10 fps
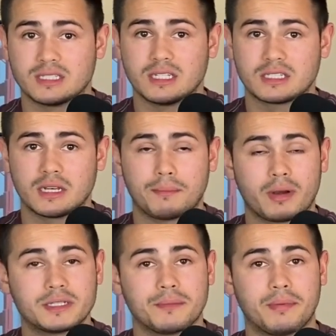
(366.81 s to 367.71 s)
and it's going to
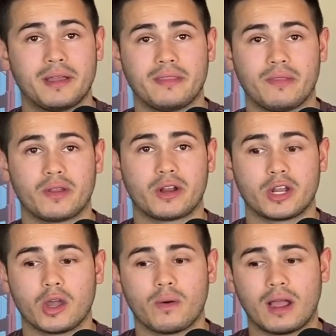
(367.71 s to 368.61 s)
press a button, and they're going to
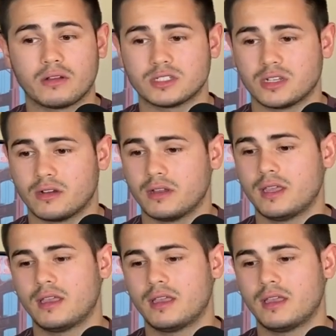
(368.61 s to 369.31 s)
go out. So